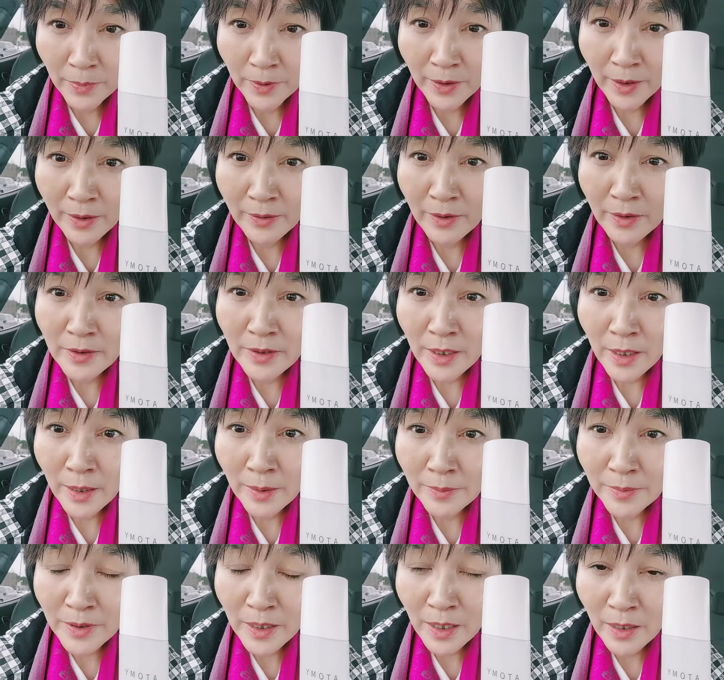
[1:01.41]
but at the
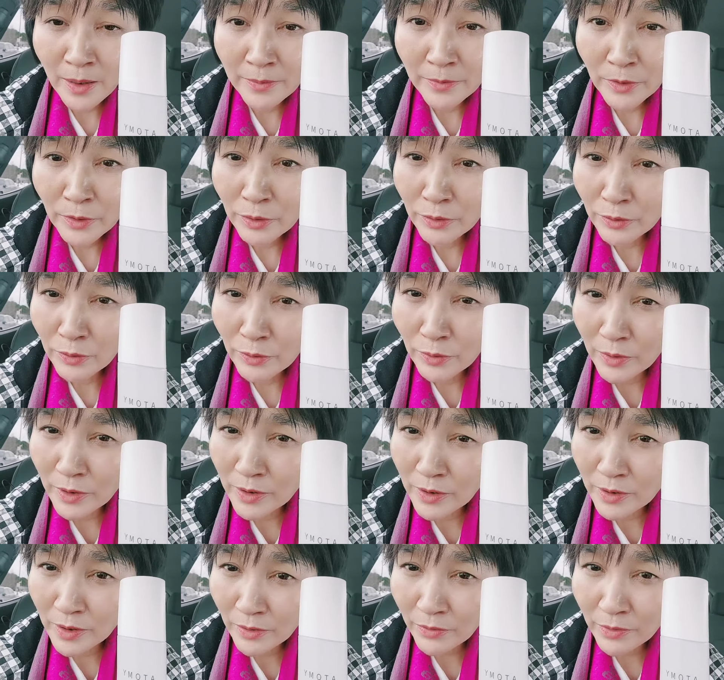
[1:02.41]
same time, two or
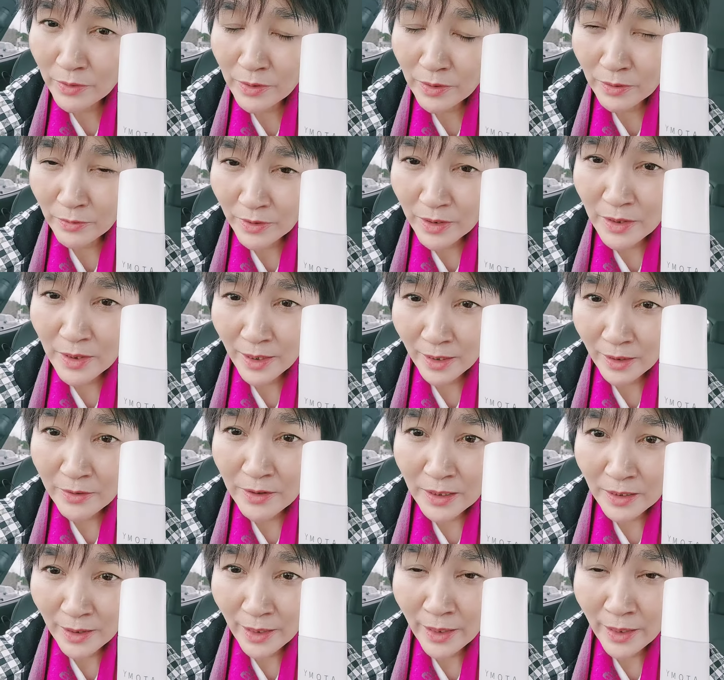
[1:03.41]
six, three seconds